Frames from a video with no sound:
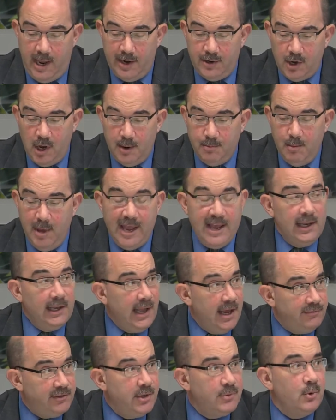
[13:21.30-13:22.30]
And on May
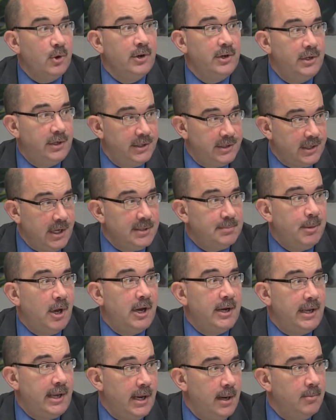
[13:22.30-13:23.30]
11th, we're going to discuss
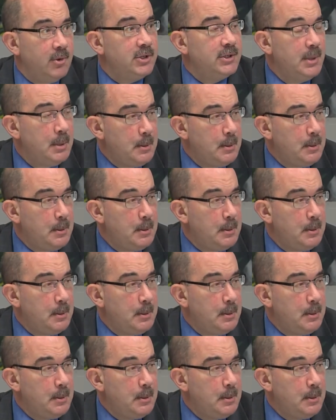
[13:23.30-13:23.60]
body cameras.